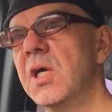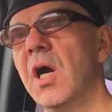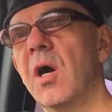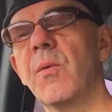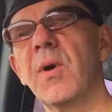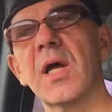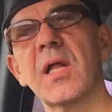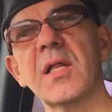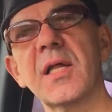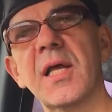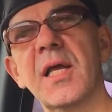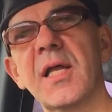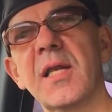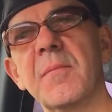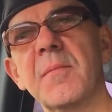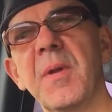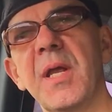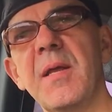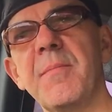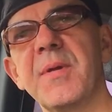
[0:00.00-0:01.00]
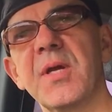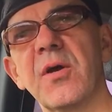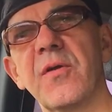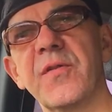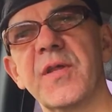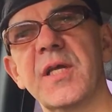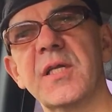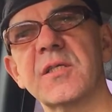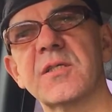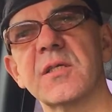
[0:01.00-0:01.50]
Well, it may be on
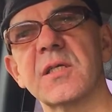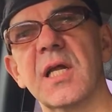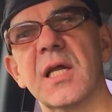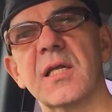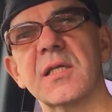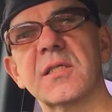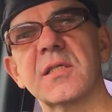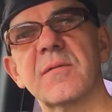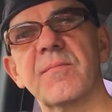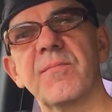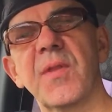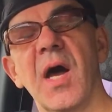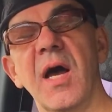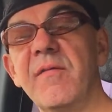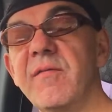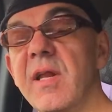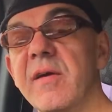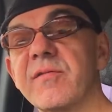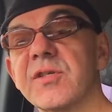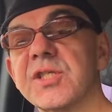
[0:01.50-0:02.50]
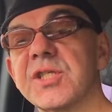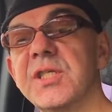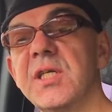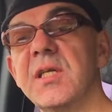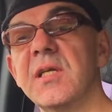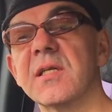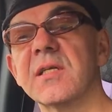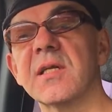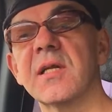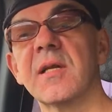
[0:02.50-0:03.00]
the internet. I've never
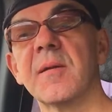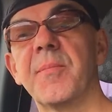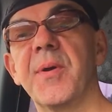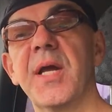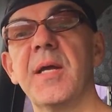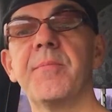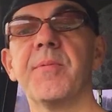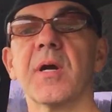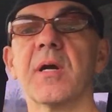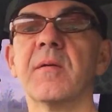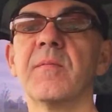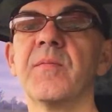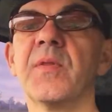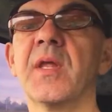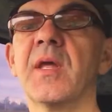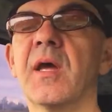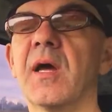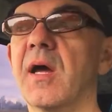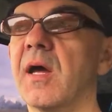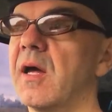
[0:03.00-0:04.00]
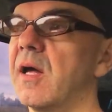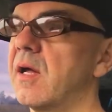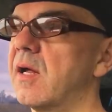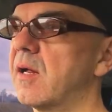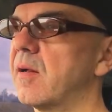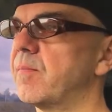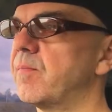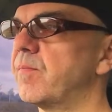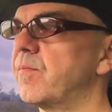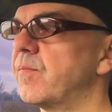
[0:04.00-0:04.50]
seen it in a paper.
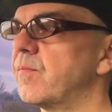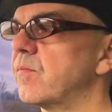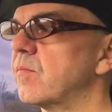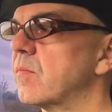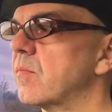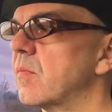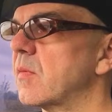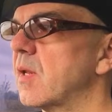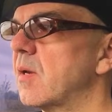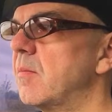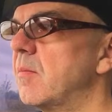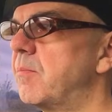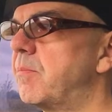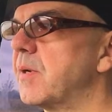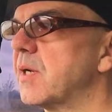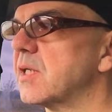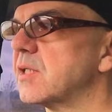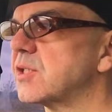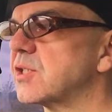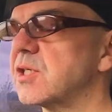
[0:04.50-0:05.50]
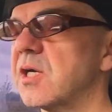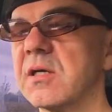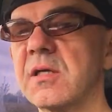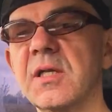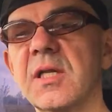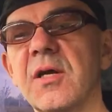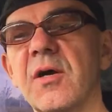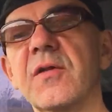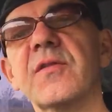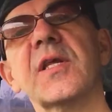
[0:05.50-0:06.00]
But it's
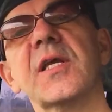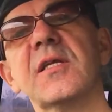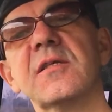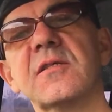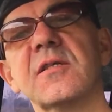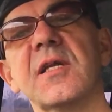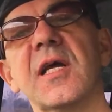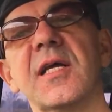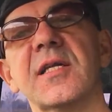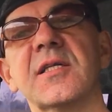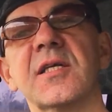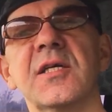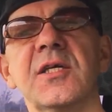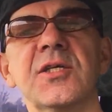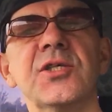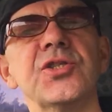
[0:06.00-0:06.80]
certainly on the internet.